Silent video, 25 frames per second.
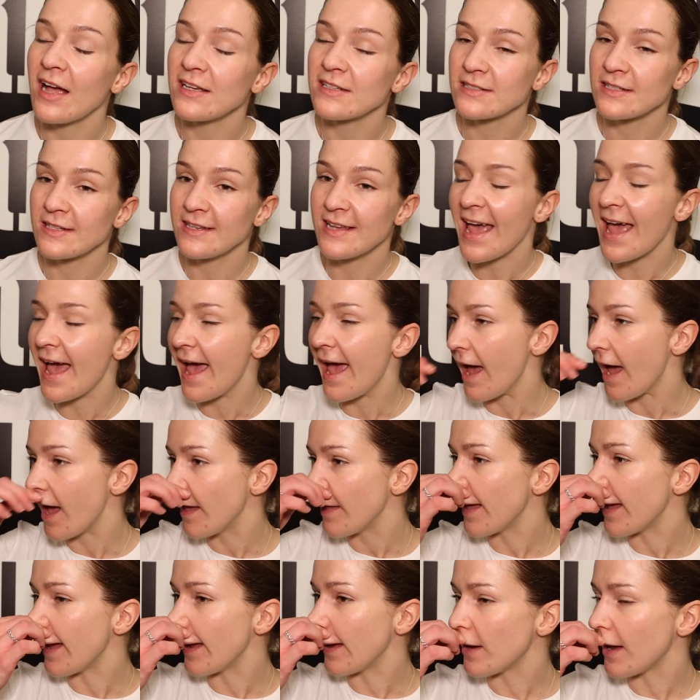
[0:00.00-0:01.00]
As, yeah,
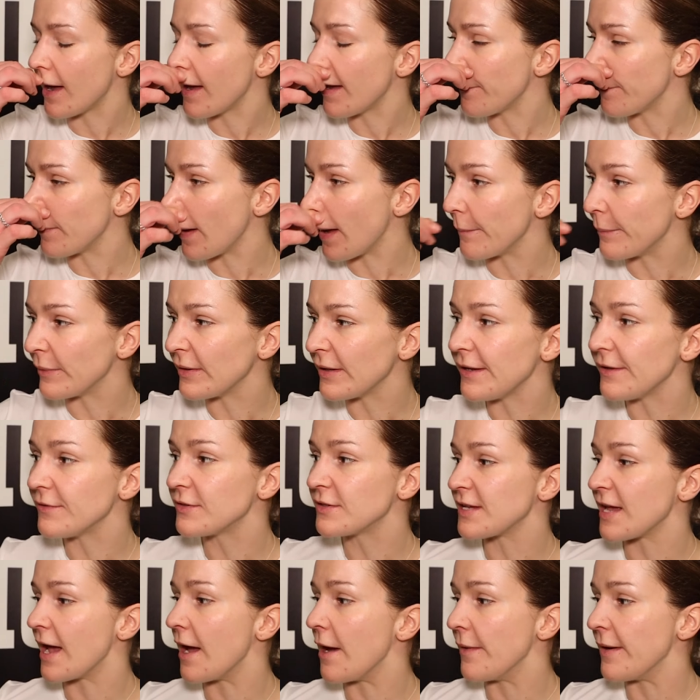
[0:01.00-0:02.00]
I, I, I, believe
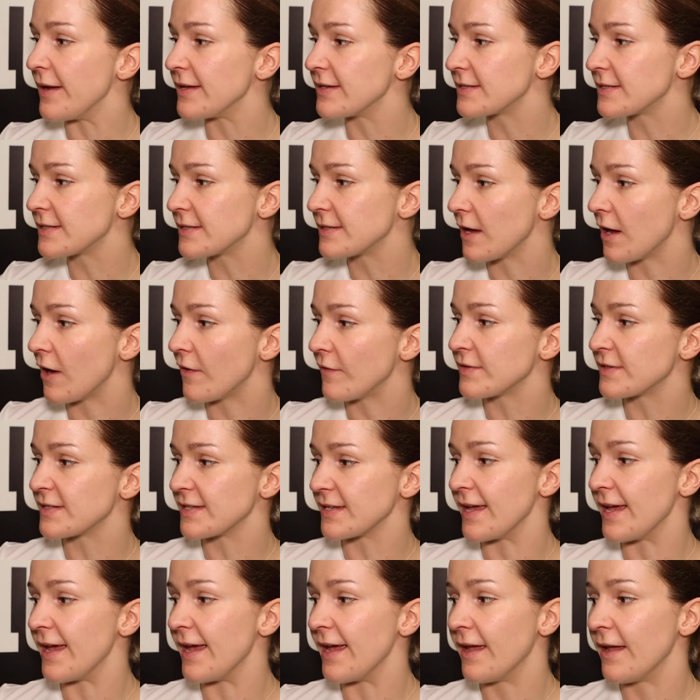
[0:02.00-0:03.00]
so. It's
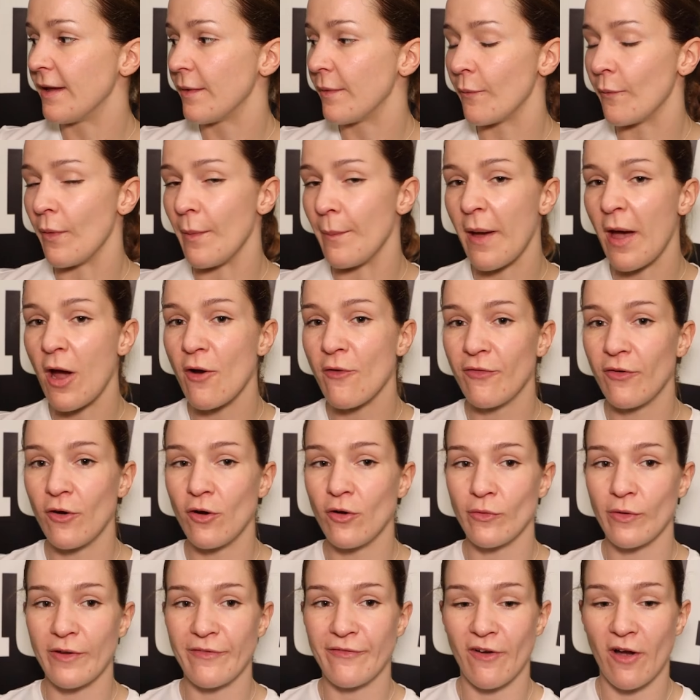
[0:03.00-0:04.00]
obviously we're both
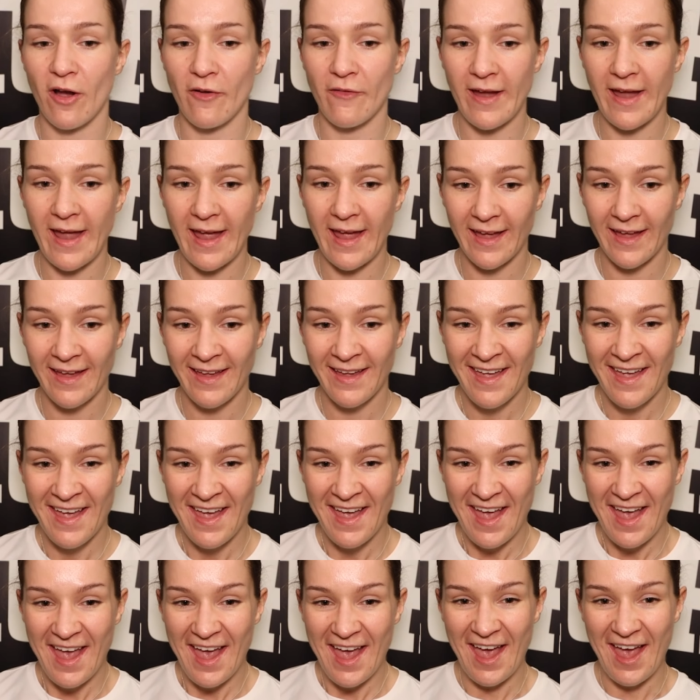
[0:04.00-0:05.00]
hungry for it.
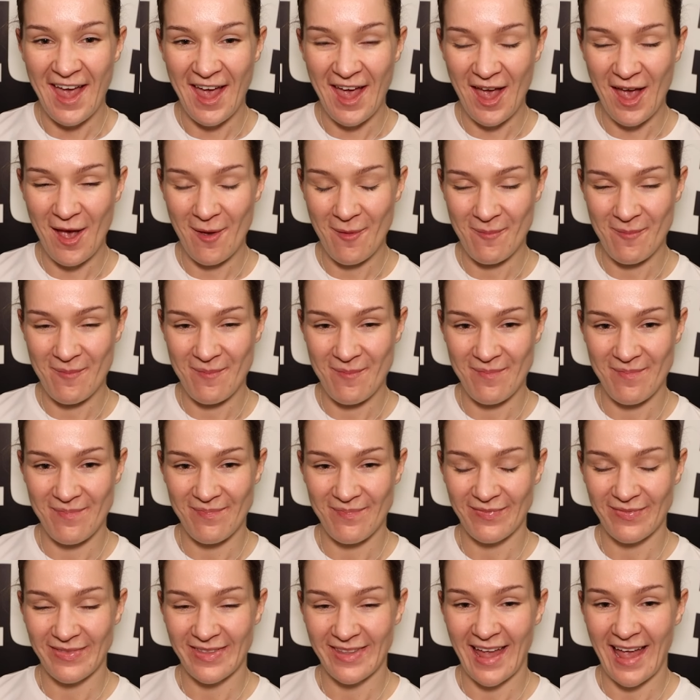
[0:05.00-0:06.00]
Um,
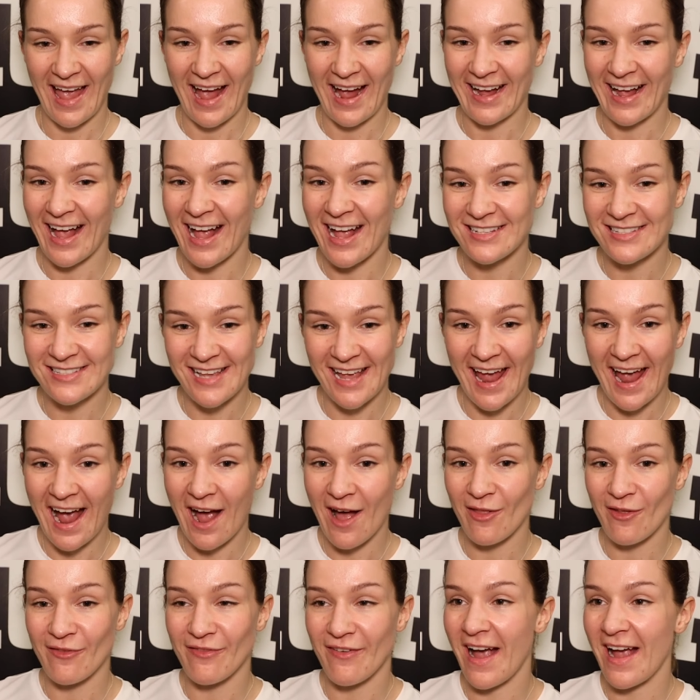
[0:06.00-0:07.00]
I can't say
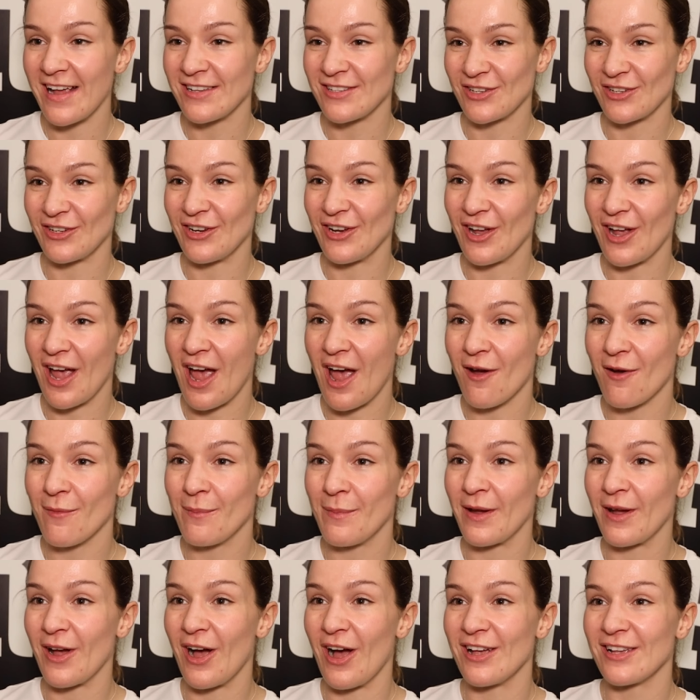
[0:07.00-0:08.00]
how the fight's going to go
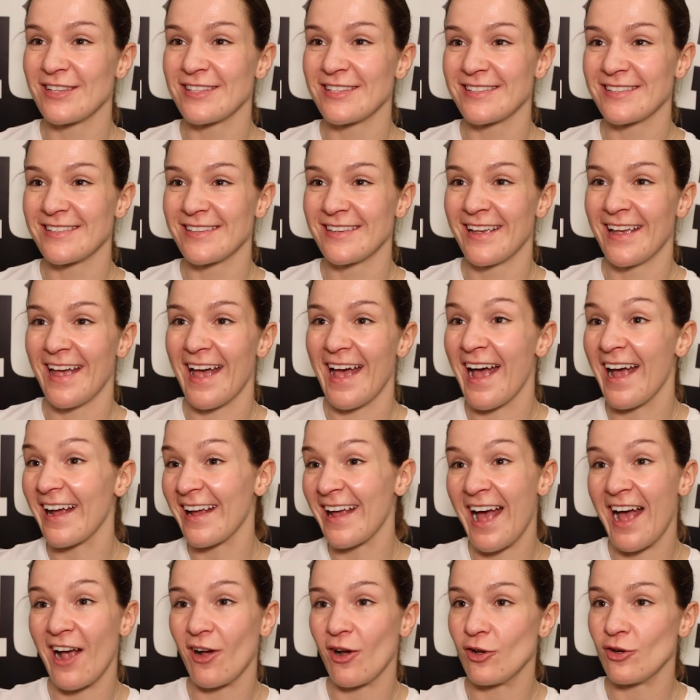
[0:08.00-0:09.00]
because I
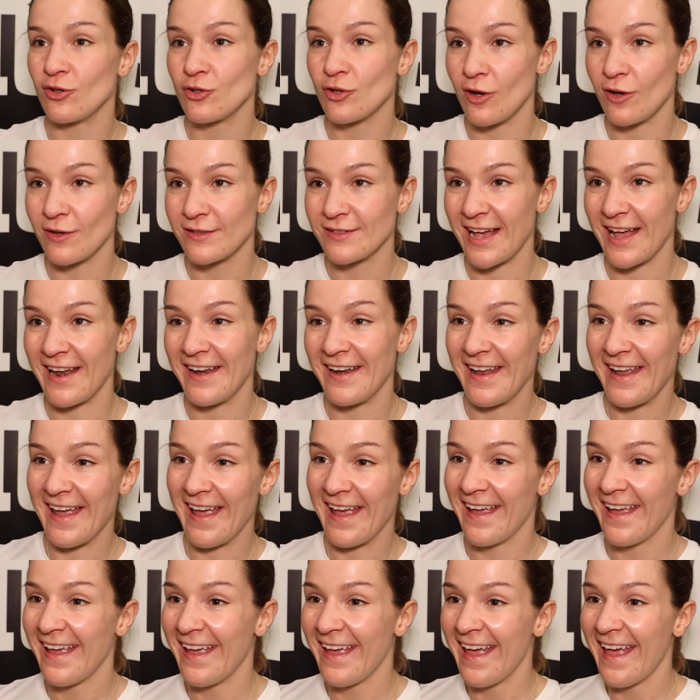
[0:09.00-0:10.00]
can't control
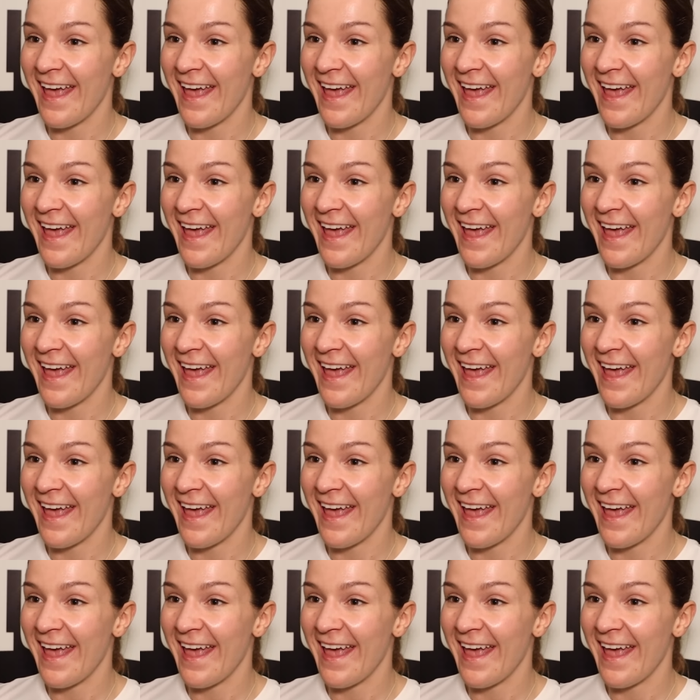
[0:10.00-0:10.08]
Sandy.